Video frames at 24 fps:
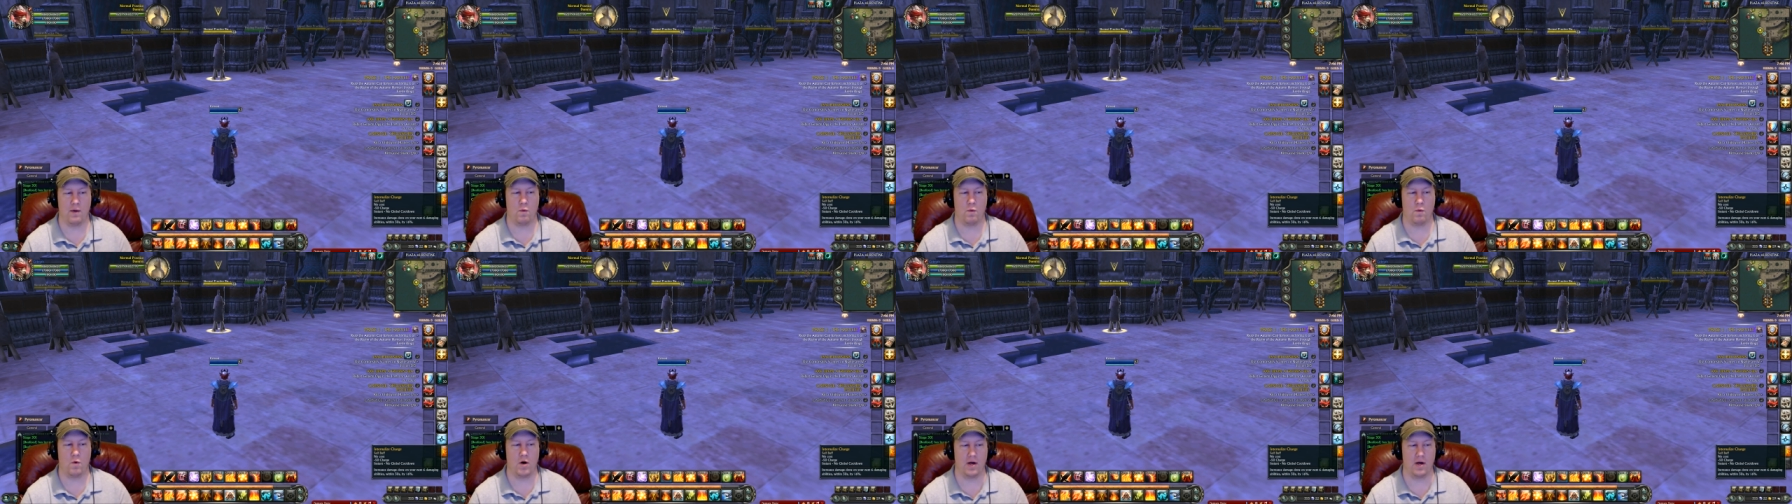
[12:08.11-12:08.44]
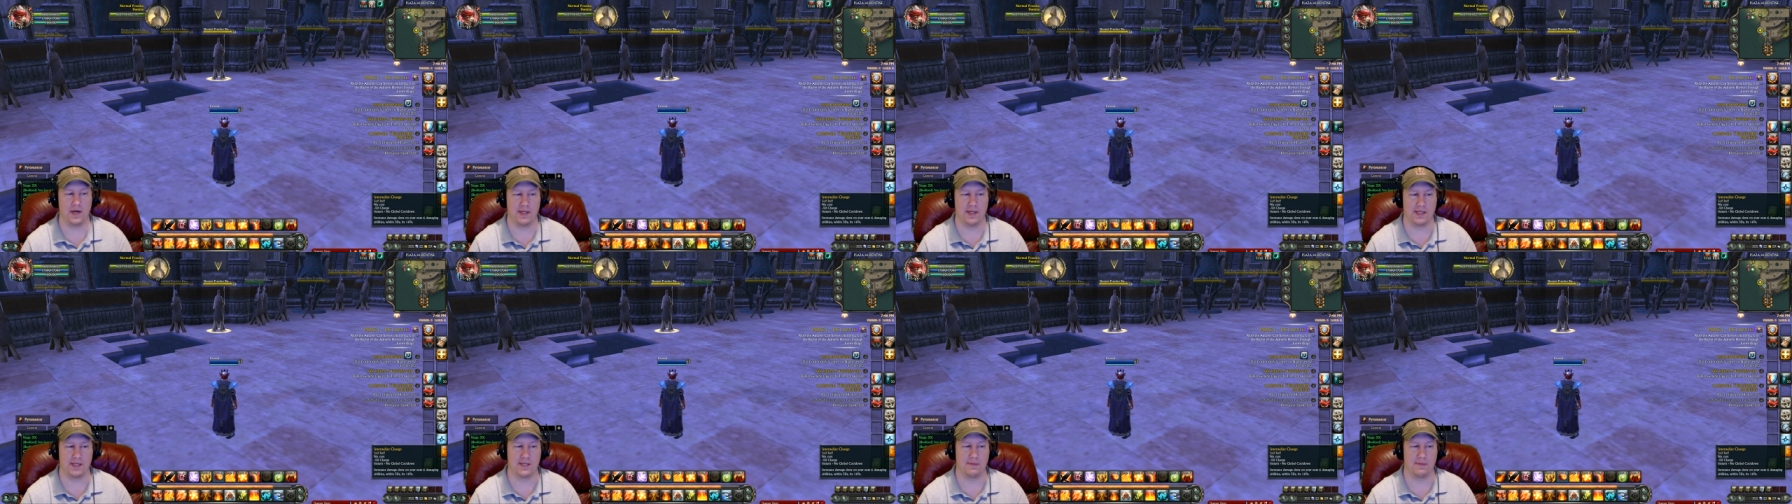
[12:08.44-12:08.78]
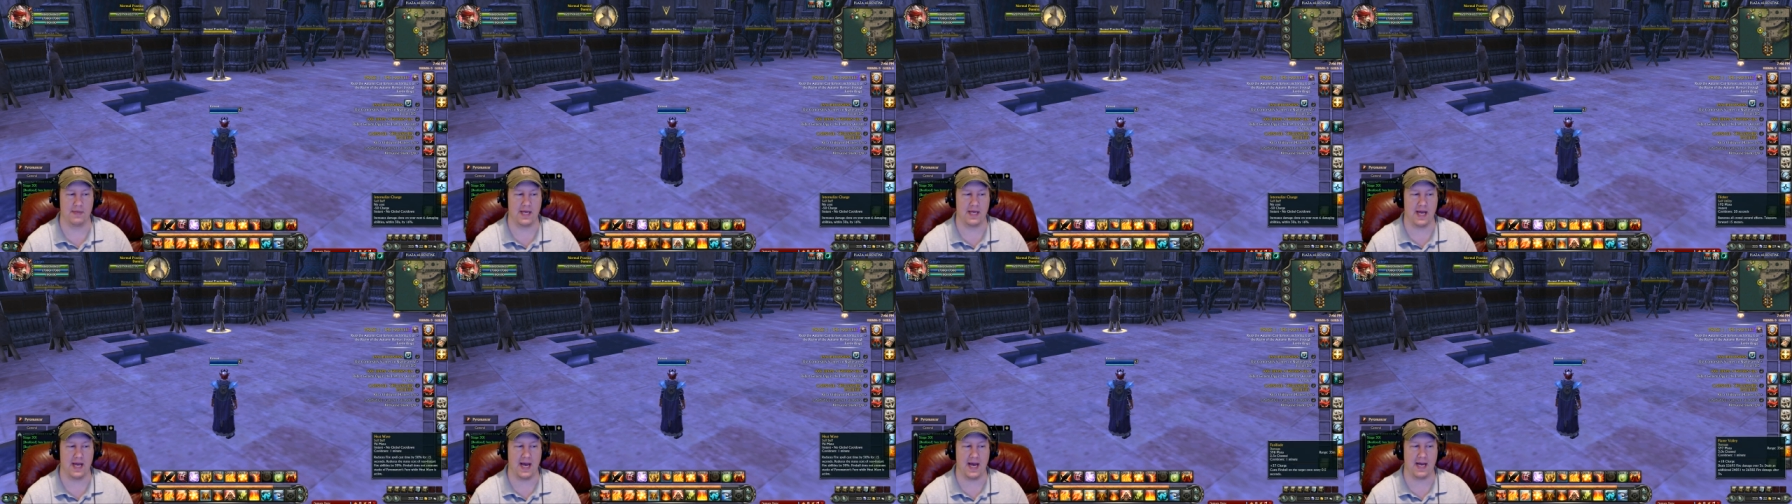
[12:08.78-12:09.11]
want it to
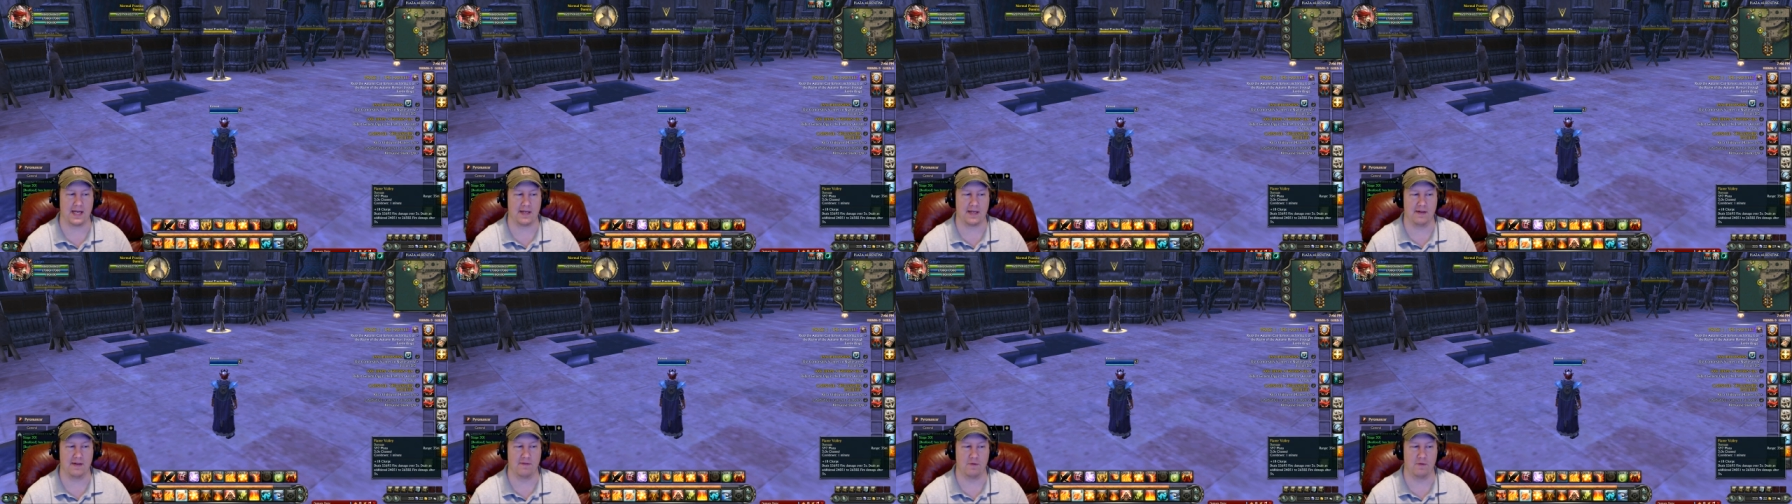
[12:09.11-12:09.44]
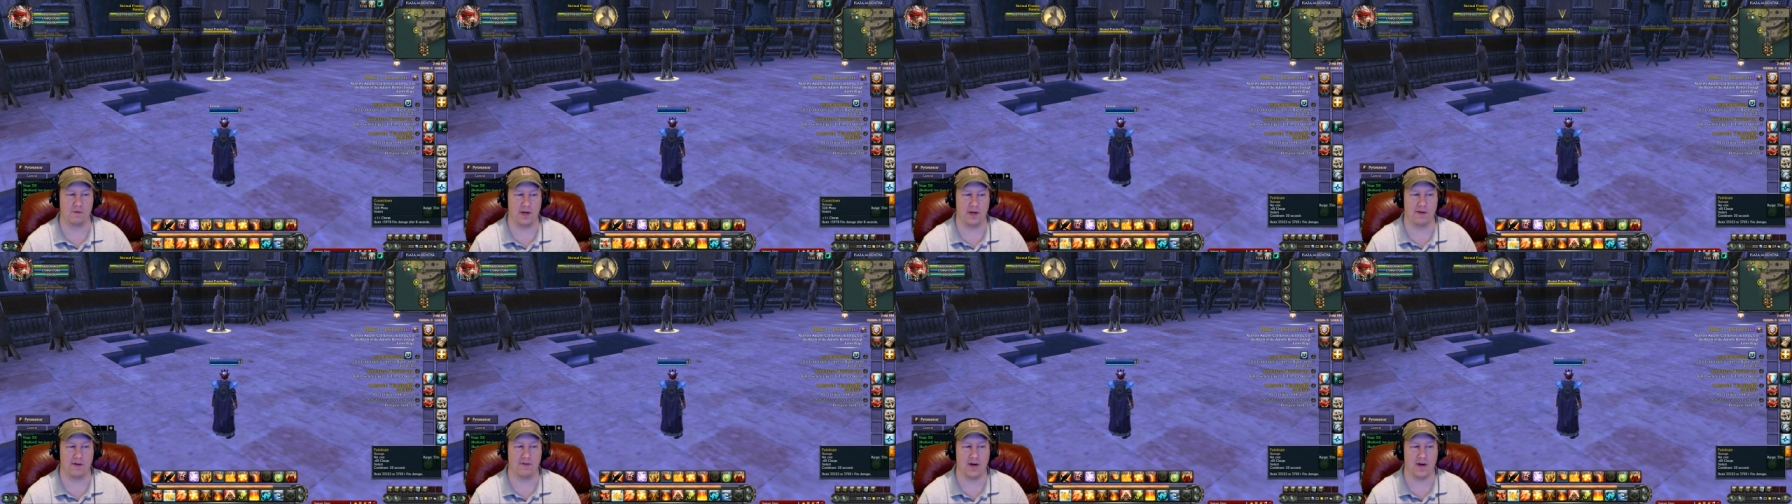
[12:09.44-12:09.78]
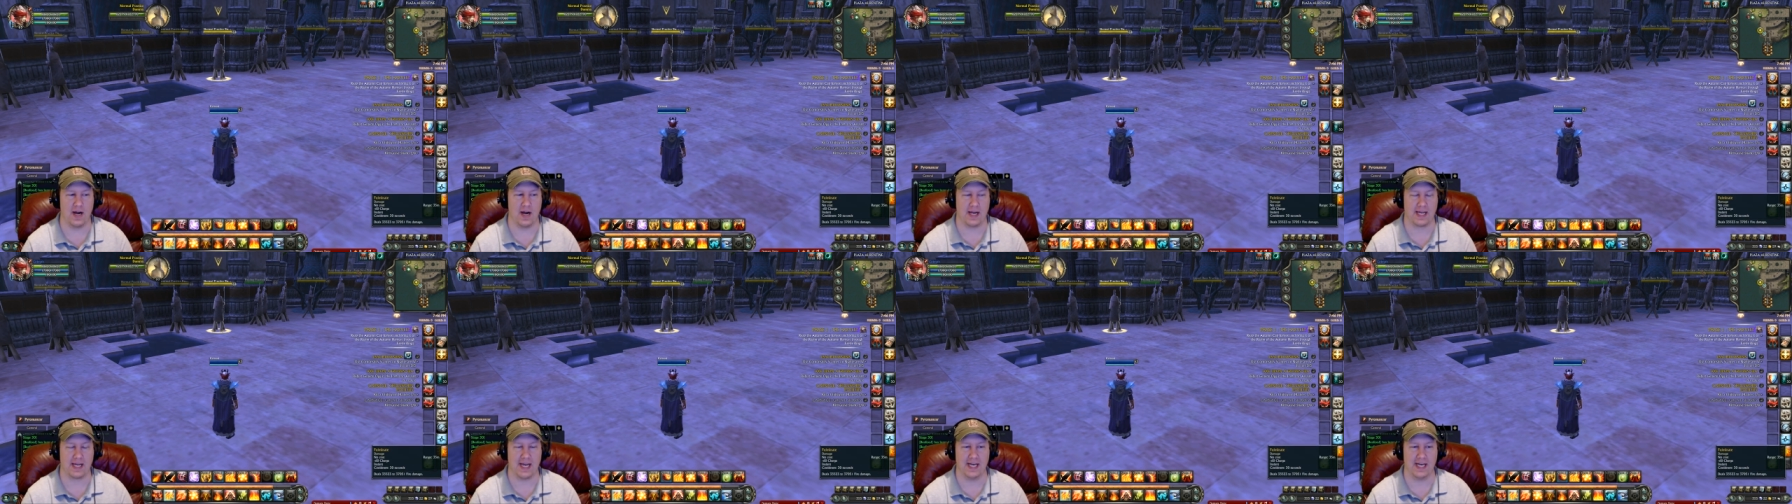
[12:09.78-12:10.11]
be active whenever
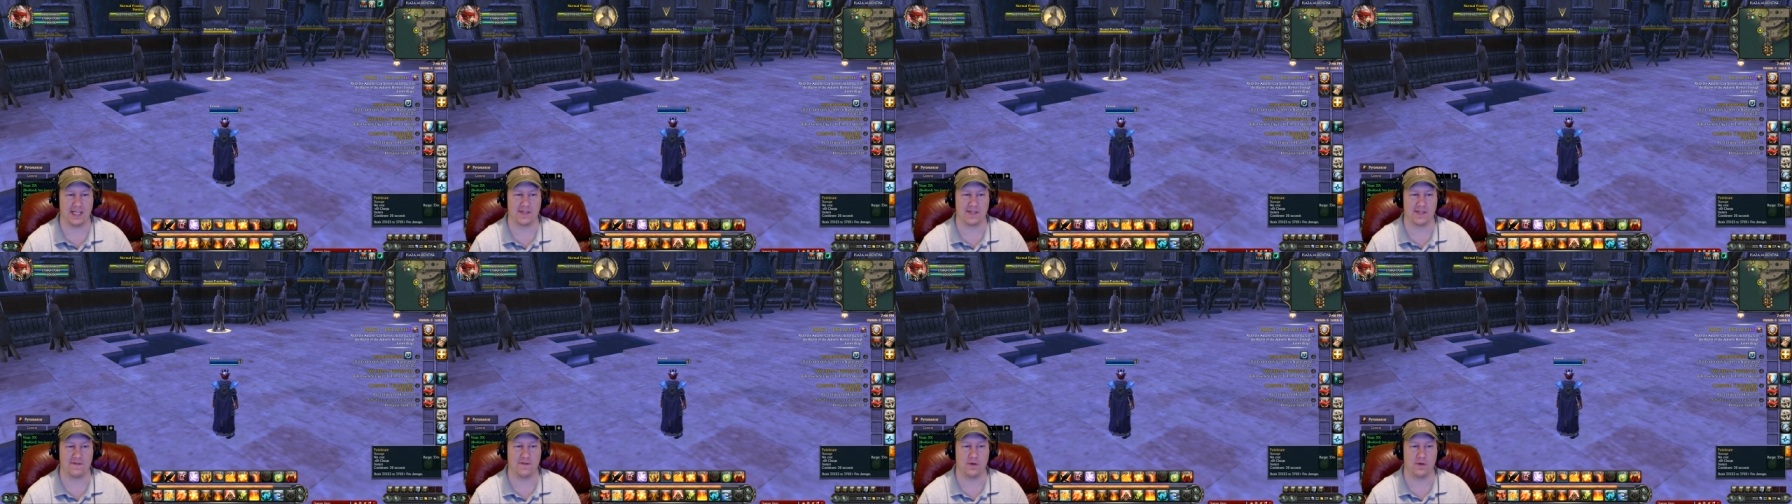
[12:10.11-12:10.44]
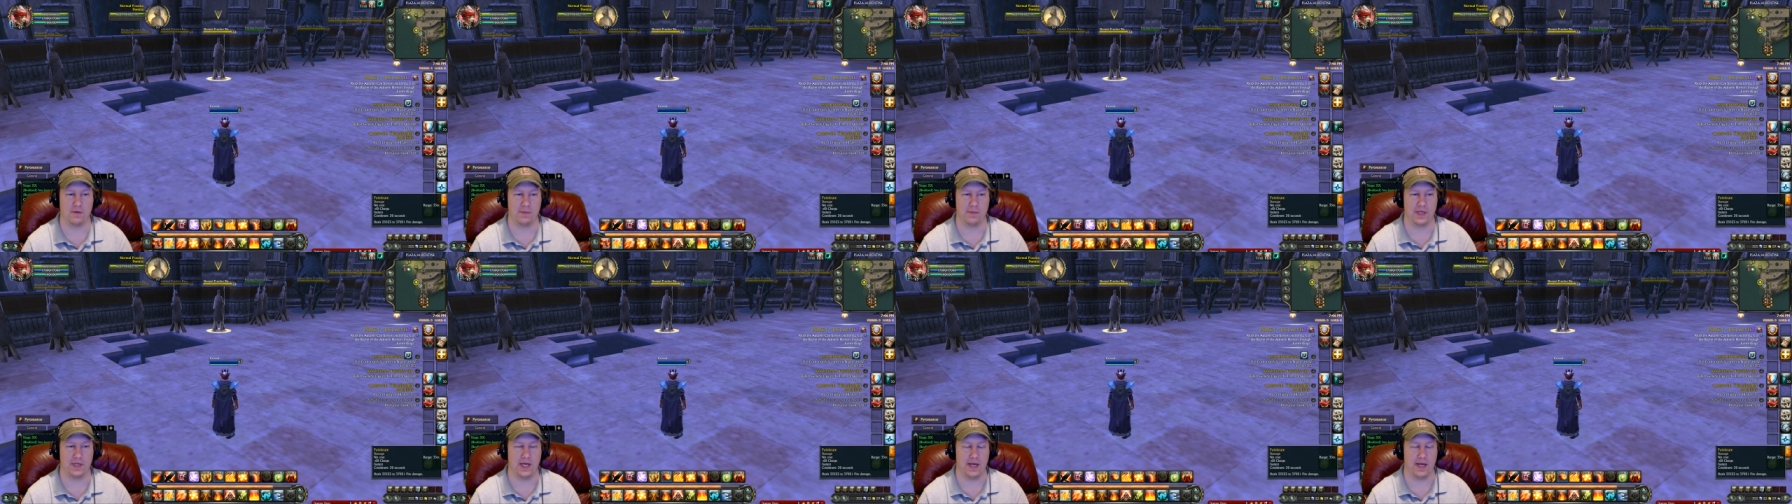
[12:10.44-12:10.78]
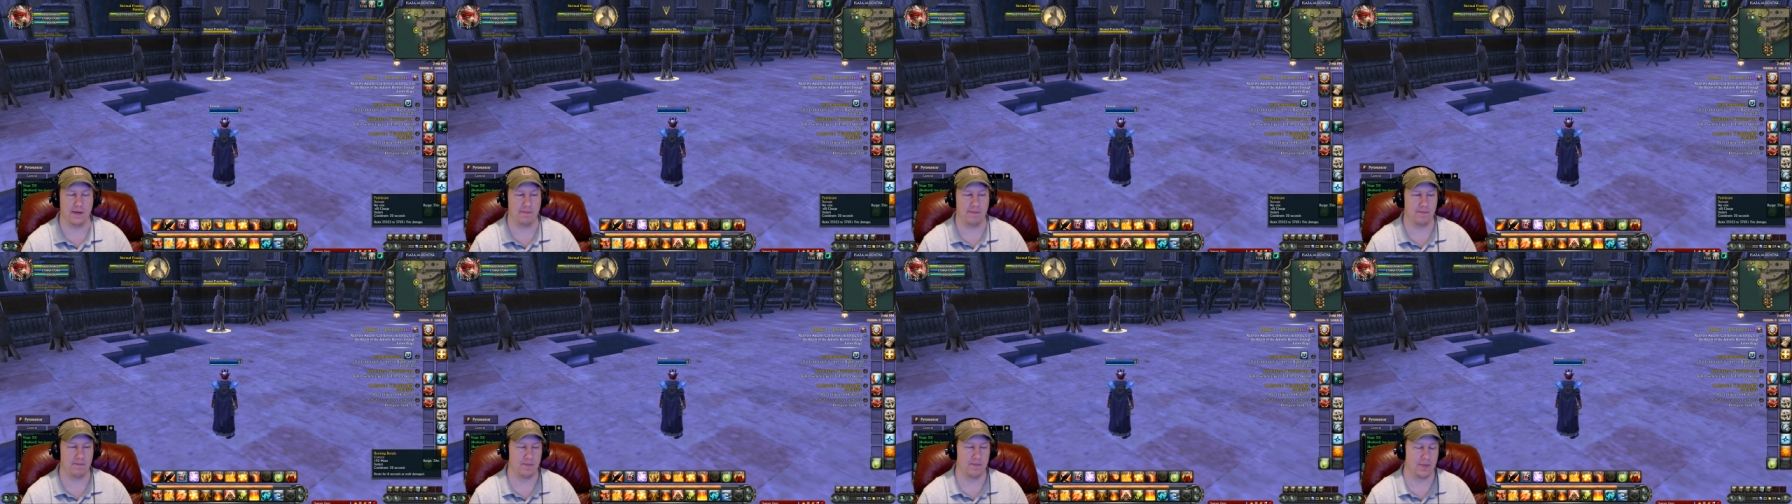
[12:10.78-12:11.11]
I cast
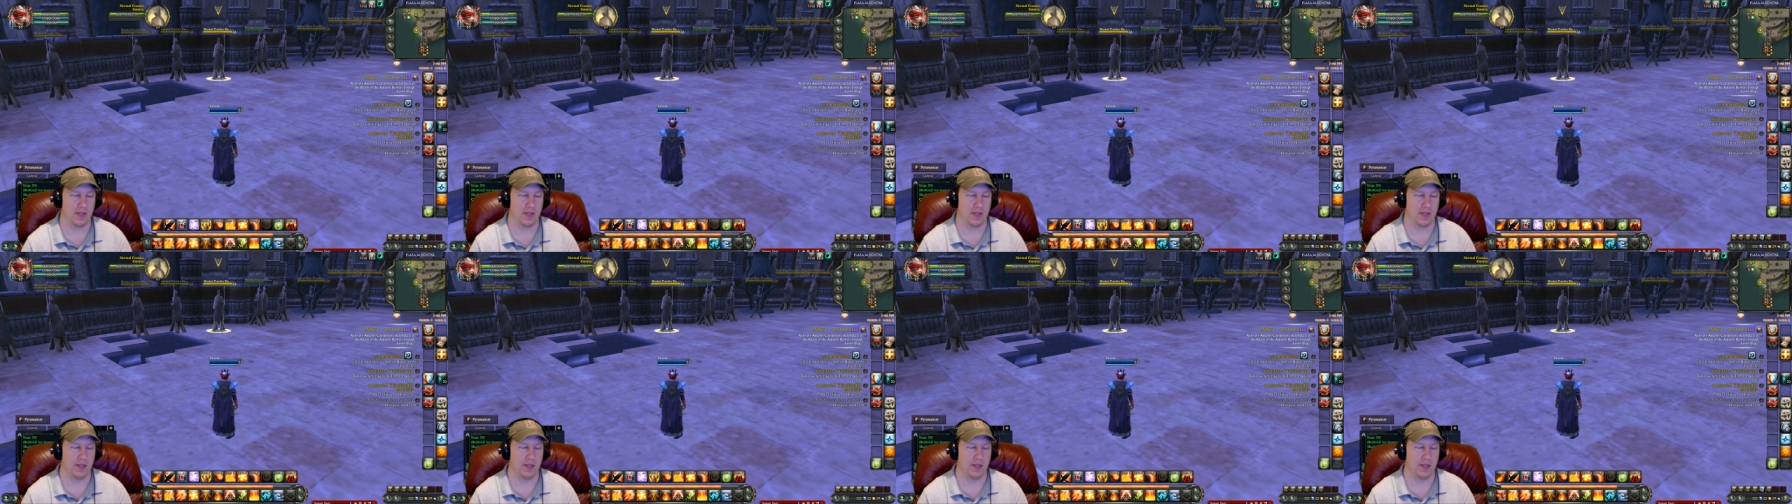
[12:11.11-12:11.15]
Fulminate.